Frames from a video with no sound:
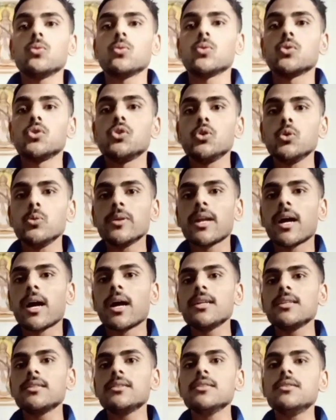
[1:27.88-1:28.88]
So
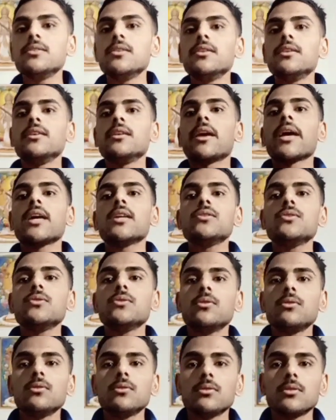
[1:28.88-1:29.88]
UN High Sea Treaty,
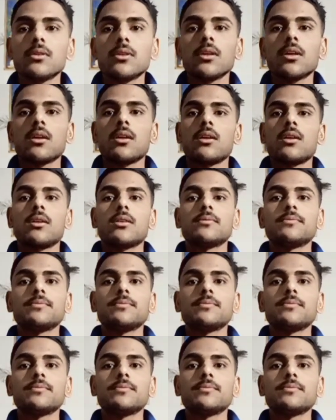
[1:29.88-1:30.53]
as you know,